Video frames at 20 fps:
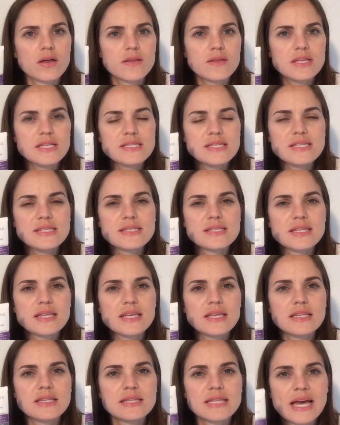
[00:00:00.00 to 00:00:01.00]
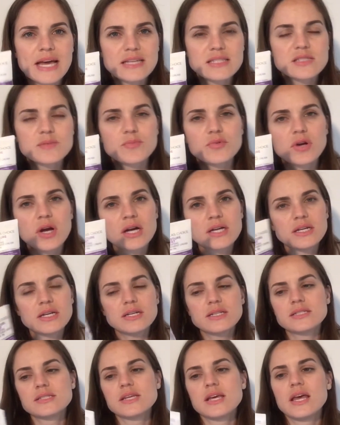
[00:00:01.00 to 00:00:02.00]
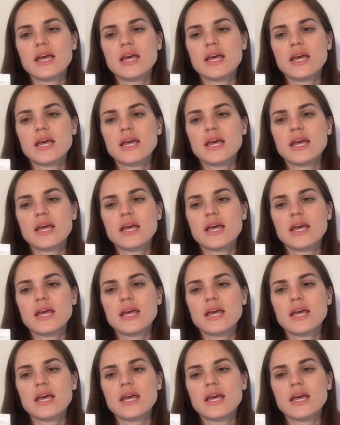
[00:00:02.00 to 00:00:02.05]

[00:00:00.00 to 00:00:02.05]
This is the last product.